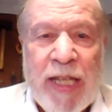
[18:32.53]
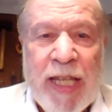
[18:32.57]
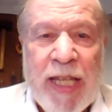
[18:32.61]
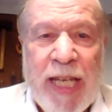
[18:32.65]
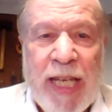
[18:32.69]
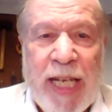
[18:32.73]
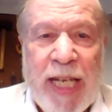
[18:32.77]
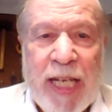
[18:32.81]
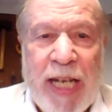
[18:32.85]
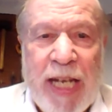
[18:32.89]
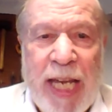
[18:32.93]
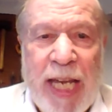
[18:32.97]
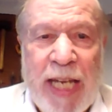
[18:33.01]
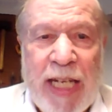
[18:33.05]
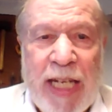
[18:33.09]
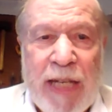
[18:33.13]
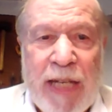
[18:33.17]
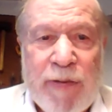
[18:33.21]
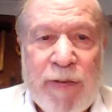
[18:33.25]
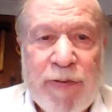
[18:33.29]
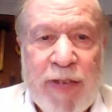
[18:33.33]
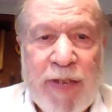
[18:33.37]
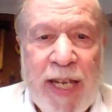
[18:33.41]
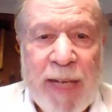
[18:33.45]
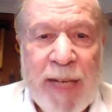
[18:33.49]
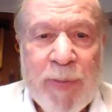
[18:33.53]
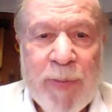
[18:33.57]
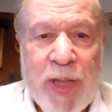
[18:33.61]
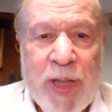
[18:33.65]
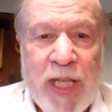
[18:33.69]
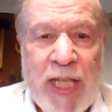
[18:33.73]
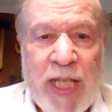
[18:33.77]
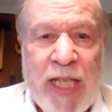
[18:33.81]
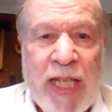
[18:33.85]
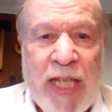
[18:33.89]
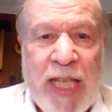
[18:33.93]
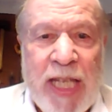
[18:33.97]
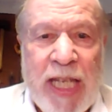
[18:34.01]
that any
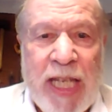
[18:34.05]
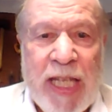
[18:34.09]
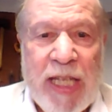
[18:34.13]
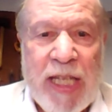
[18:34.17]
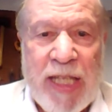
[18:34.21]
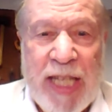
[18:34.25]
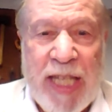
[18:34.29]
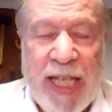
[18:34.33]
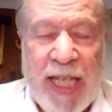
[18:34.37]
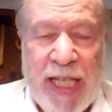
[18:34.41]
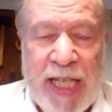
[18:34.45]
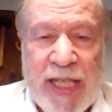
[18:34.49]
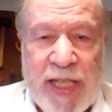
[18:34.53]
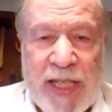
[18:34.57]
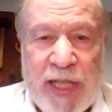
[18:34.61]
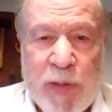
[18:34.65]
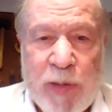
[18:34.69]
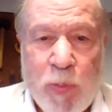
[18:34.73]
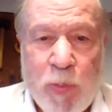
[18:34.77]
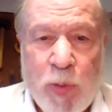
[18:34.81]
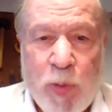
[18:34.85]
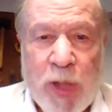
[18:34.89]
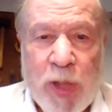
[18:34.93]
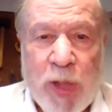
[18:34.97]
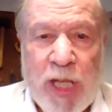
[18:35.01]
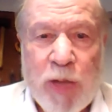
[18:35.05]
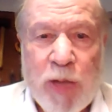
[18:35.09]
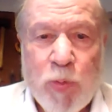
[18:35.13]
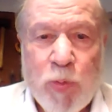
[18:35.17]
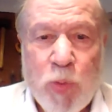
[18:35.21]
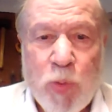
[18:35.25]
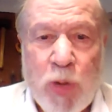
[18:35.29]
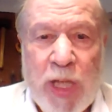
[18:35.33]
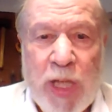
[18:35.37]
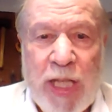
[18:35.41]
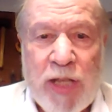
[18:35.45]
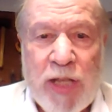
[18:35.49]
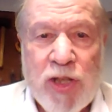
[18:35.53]
family that that is in within
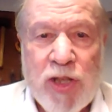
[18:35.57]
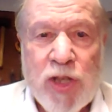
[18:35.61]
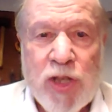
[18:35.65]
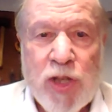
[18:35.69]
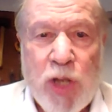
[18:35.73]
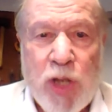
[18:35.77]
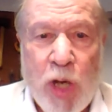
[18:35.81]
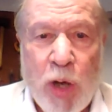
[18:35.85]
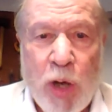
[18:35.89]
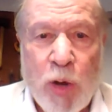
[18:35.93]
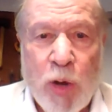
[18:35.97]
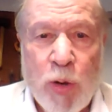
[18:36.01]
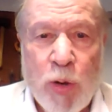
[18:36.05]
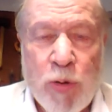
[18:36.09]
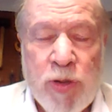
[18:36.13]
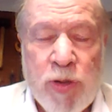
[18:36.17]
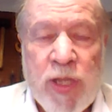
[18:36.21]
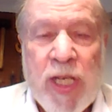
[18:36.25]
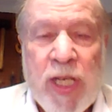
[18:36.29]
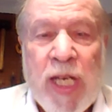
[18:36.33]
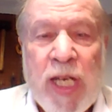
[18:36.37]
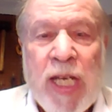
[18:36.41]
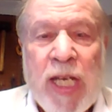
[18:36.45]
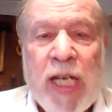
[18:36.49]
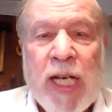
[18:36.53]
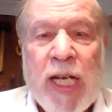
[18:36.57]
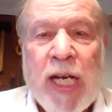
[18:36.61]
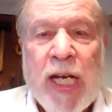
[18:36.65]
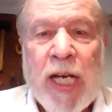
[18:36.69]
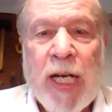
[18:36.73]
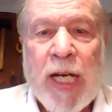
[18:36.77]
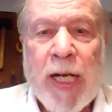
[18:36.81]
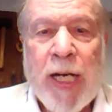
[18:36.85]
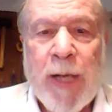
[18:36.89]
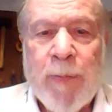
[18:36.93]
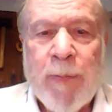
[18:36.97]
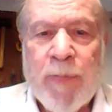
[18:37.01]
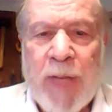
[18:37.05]
reach knows
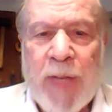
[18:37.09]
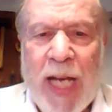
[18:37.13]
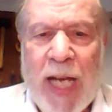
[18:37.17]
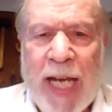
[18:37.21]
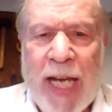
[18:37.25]
um,